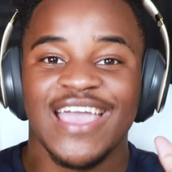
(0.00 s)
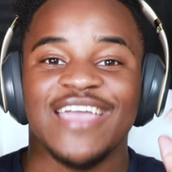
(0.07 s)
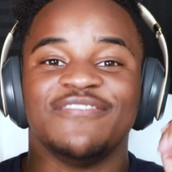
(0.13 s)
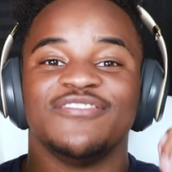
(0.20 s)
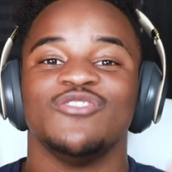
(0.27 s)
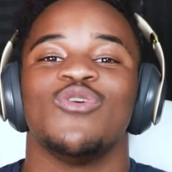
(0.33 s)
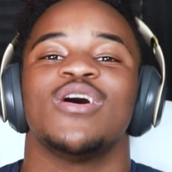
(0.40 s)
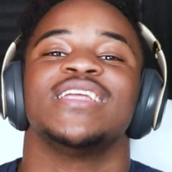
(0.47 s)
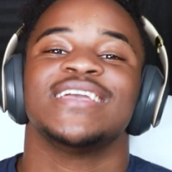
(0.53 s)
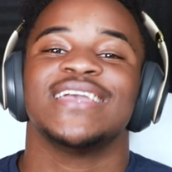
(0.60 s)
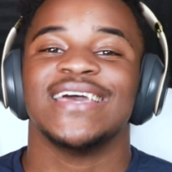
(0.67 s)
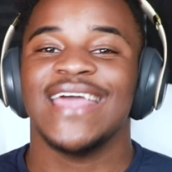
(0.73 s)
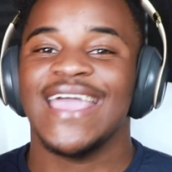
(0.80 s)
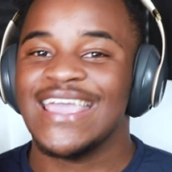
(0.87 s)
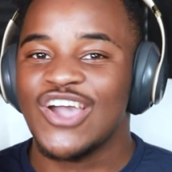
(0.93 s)
If you want to
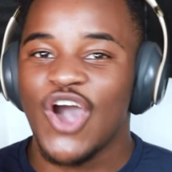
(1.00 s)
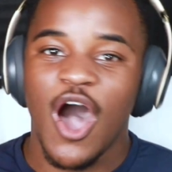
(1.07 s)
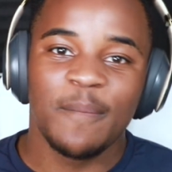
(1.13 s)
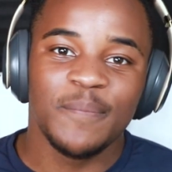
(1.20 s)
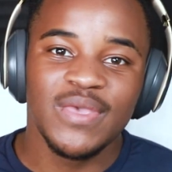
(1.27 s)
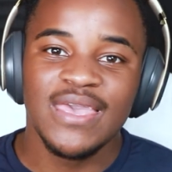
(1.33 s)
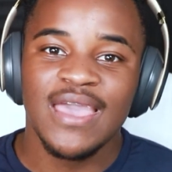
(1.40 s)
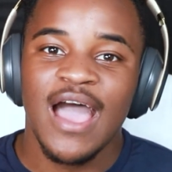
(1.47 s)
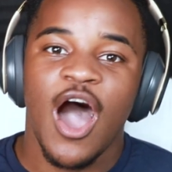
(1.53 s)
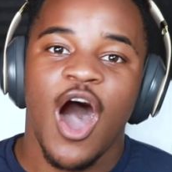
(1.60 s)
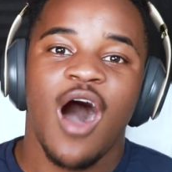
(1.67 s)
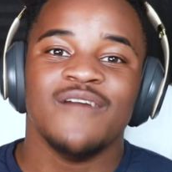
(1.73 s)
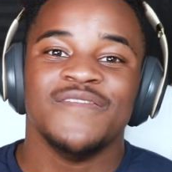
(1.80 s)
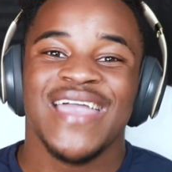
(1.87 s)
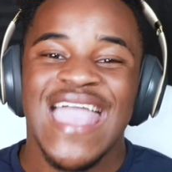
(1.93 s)
get a copy
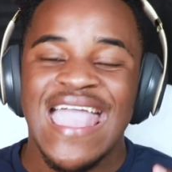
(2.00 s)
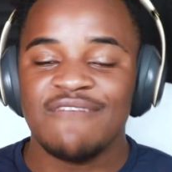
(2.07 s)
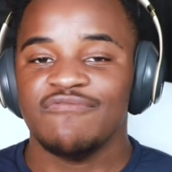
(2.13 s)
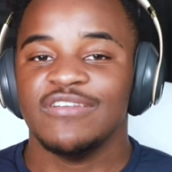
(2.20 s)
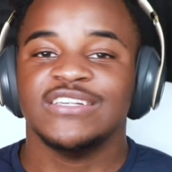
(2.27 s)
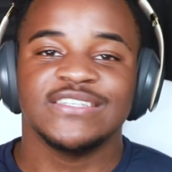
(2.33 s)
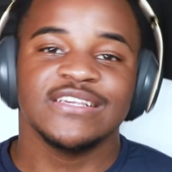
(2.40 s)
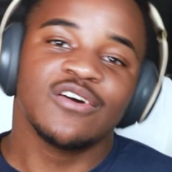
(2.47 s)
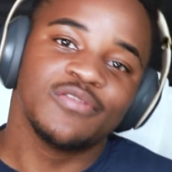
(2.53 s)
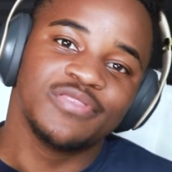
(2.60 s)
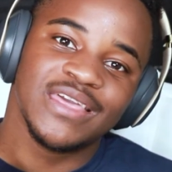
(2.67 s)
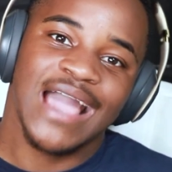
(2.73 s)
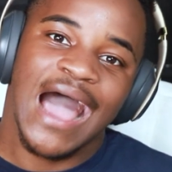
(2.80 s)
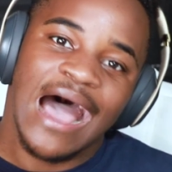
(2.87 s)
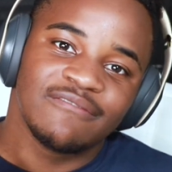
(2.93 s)
of every single
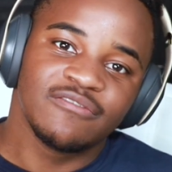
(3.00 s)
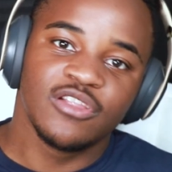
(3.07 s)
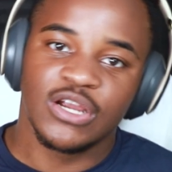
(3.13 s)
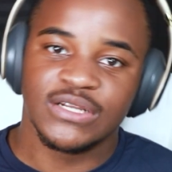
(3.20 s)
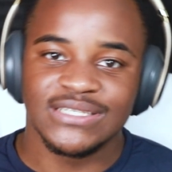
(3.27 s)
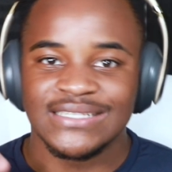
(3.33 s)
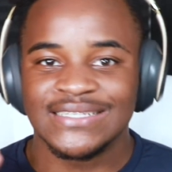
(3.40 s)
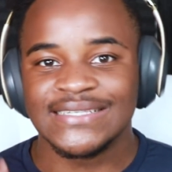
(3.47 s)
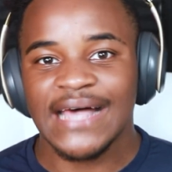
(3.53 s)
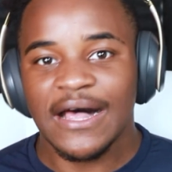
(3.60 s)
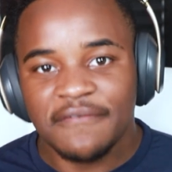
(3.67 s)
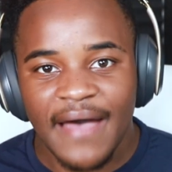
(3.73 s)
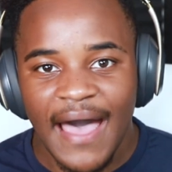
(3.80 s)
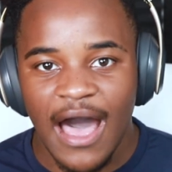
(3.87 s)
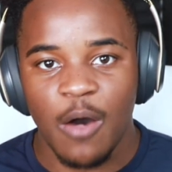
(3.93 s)
thing I've learned in
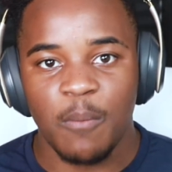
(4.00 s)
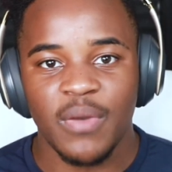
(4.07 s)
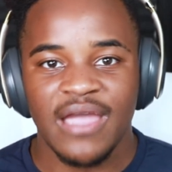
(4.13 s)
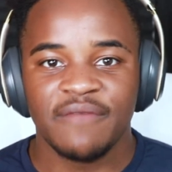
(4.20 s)
self-help,